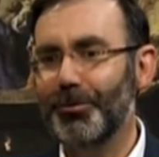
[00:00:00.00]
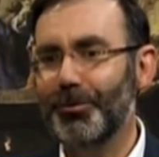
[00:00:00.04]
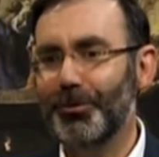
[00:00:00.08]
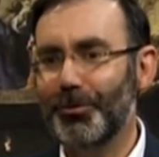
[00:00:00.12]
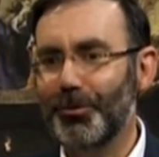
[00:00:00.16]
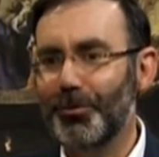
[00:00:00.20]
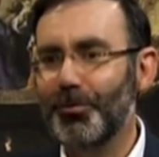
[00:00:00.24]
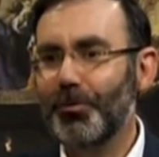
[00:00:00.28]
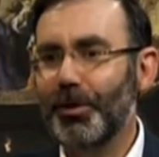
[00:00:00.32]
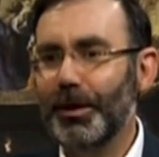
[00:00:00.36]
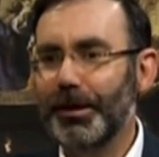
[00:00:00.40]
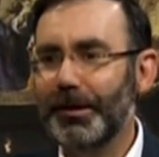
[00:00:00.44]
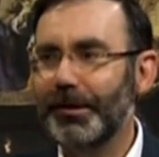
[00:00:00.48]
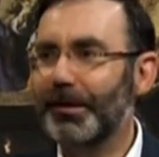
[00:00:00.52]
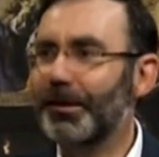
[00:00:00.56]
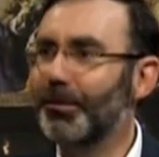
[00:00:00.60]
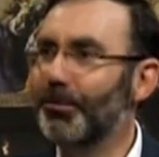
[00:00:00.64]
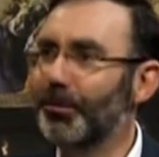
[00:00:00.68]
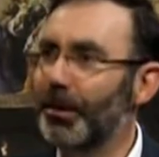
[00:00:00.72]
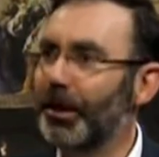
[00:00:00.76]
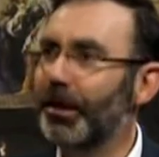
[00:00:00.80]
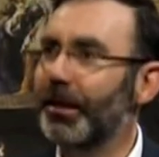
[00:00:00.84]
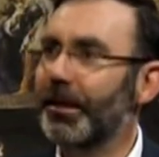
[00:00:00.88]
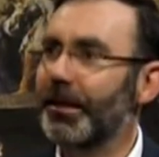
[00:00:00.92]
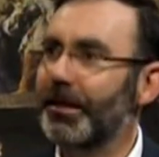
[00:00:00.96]
who, who wants
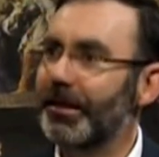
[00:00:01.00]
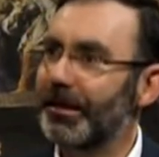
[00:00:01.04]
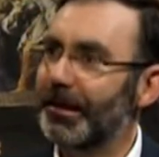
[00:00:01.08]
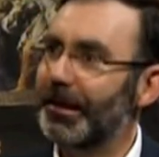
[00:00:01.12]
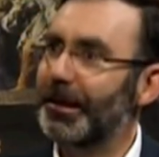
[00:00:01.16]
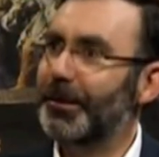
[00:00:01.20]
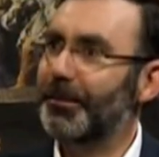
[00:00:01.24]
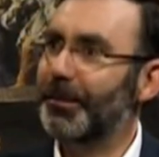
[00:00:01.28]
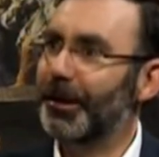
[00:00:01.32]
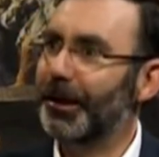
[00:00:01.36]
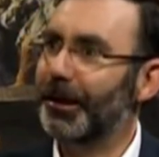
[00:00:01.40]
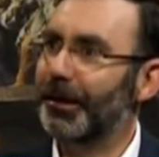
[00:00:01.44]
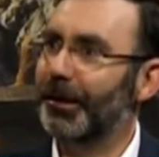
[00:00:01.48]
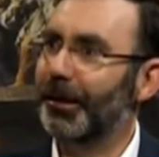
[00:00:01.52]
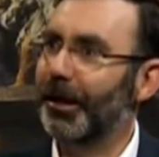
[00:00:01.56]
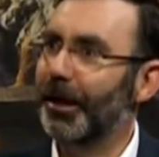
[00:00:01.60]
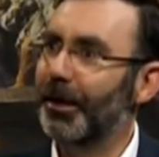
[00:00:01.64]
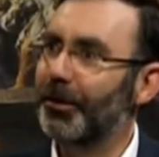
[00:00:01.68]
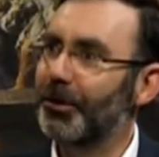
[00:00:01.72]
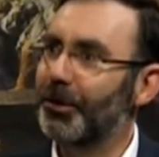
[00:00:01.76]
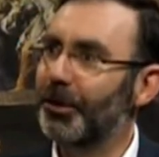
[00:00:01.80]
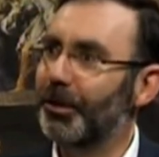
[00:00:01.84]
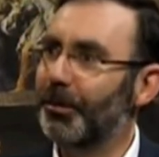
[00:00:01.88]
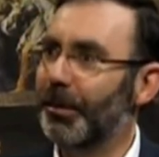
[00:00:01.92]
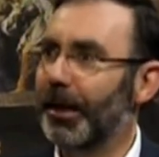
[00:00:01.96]
somebody sleeping right.
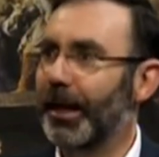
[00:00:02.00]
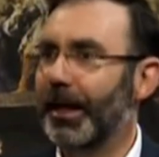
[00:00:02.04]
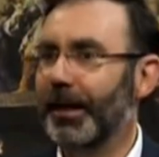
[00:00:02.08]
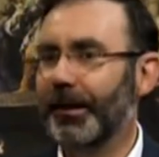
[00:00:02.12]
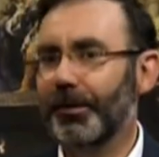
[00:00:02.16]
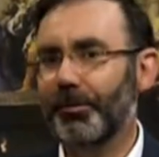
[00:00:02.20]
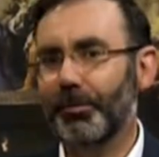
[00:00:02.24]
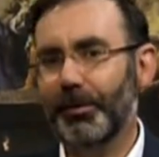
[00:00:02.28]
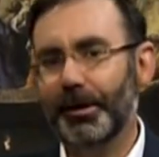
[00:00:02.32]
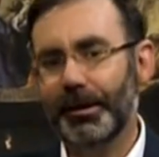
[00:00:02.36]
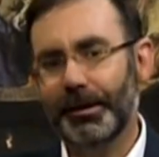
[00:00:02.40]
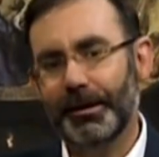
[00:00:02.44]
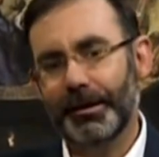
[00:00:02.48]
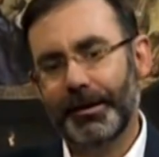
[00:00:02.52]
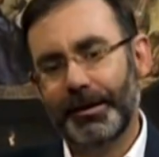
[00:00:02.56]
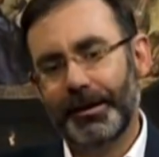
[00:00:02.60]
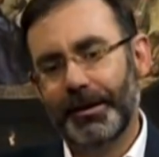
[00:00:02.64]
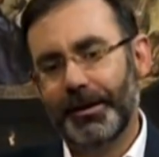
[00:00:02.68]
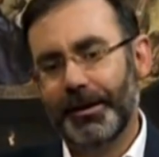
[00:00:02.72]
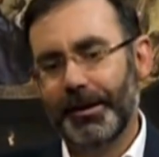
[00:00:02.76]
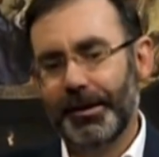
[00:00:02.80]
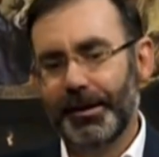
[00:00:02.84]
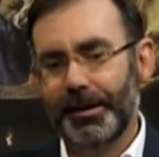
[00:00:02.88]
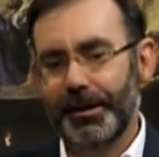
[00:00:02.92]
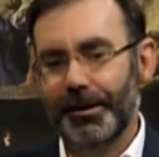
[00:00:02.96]
on your back when
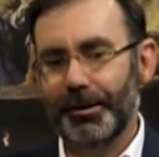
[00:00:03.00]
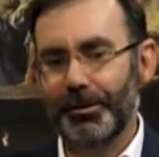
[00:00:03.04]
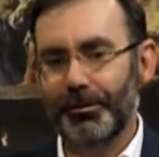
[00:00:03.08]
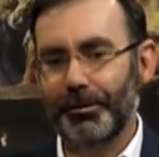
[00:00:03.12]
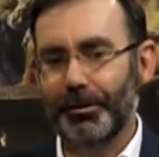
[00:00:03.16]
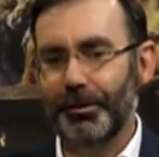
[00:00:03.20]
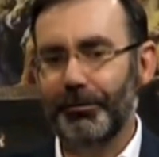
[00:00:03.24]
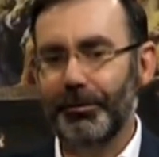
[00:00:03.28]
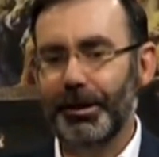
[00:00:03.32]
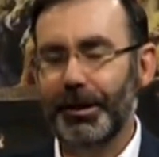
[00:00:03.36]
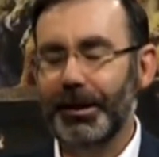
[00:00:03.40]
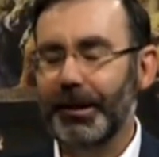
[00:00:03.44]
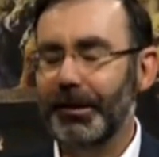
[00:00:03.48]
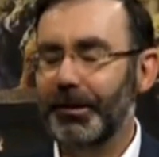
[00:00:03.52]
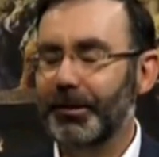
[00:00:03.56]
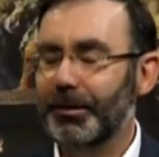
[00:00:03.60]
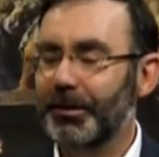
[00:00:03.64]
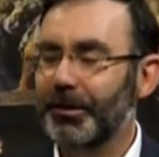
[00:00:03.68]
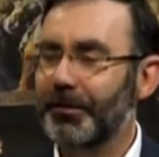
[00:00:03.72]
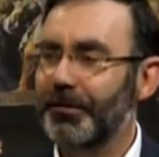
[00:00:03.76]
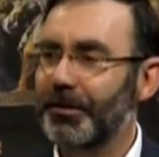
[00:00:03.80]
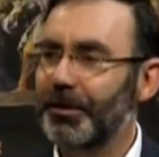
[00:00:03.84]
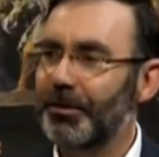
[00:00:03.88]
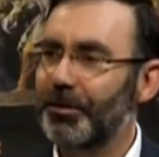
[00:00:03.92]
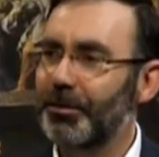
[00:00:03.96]
you're already in a
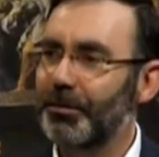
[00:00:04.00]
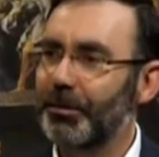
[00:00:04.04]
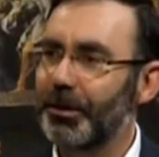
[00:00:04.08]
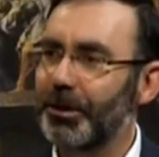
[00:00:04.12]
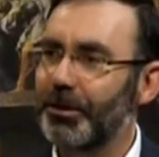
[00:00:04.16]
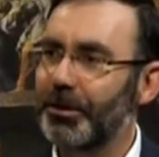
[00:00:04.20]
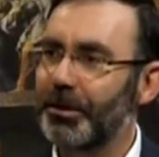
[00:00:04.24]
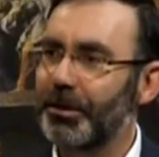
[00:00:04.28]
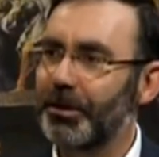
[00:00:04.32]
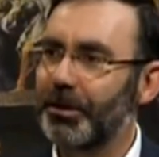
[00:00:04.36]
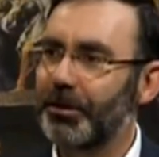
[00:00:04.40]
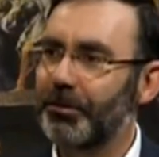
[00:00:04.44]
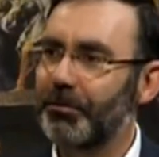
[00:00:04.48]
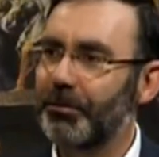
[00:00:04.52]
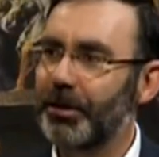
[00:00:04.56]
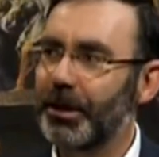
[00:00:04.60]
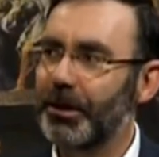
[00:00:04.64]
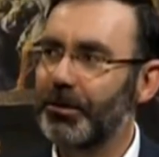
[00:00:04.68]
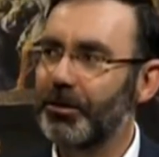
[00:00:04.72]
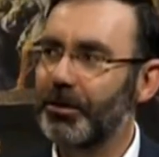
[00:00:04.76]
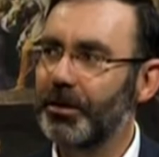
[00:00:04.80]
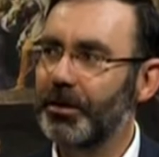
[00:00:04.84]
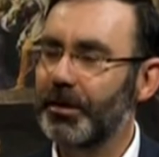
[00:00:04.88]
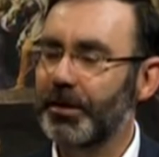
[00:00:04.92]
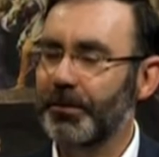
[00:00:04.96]
tough situation in the
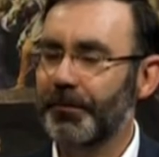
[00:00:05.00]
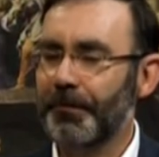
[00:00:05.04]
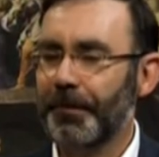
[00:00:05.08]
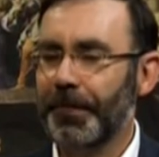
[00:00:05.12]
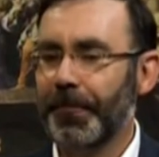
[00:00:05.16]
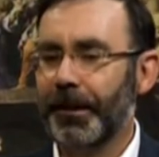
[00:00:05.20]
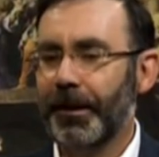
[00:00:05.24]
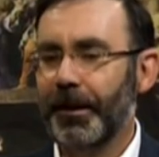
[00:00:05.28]
trenches.